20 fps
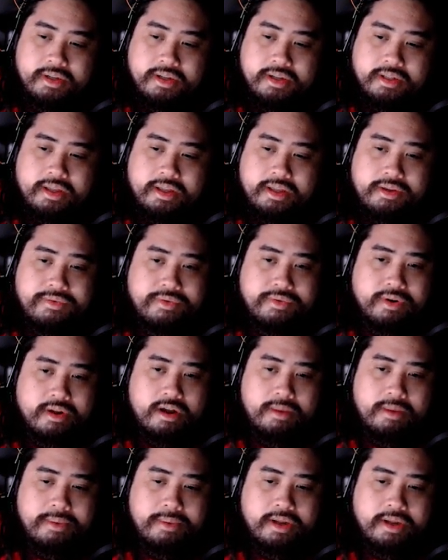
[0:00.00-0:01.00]
Thank you for the
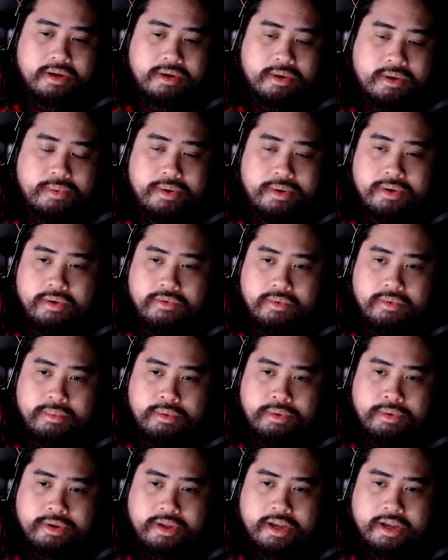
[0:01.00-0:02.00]
comment, Echo and Nova
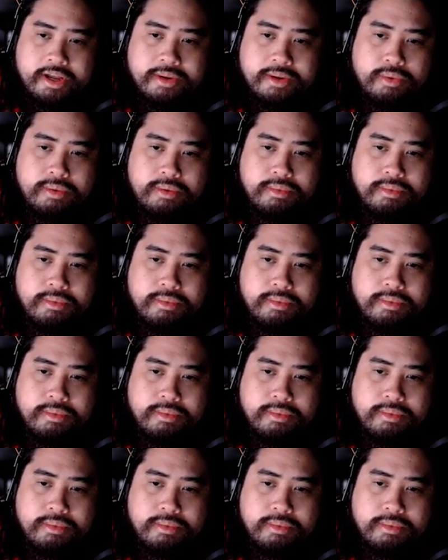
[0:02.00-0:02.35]
Boy. And one more